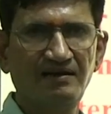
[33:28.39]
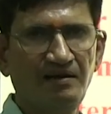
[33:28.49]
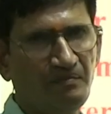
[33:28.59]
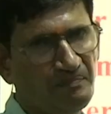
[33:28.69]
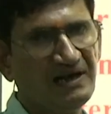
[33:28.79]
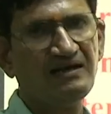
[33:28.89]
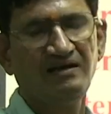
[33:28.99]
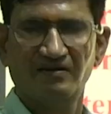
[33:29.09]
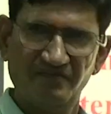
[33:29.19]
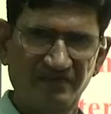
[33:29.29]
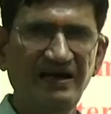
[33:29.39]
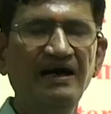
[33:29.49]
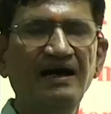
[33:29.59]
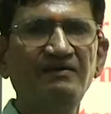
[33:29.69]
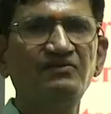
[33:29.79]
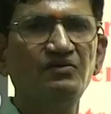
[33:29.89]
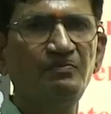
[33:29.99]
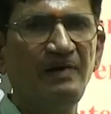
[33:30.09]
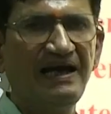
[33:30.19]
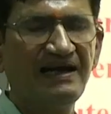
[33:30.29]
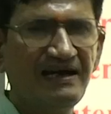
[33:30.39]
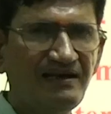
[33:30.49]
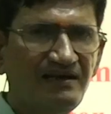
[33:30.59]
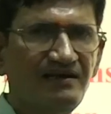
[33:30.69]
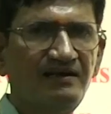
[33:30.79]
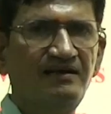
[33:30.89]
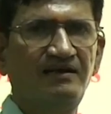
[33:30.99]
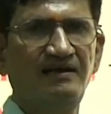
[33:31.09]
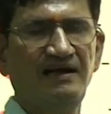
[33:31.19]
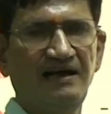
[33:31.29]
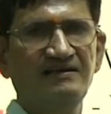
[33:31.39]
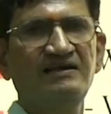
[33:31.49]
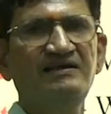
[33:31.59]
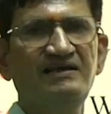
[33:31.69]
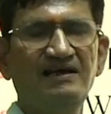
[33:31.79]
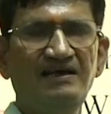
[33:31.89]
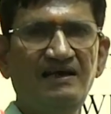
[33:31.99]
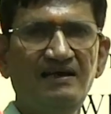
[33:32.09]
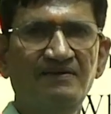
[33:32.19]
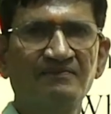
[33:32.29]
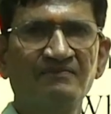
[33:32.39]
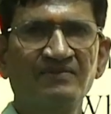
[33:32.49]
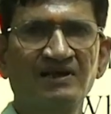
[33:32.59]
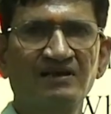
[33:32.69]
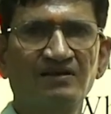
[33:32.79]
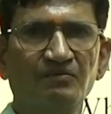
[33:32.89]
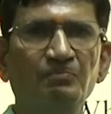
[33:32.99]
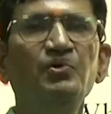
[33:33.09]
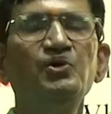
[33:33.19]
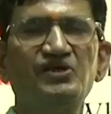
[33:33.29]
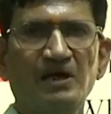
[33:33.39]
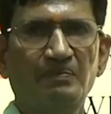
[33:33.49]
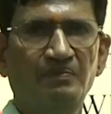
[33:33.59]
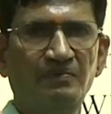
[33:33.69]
but we have to make it essentially boost up.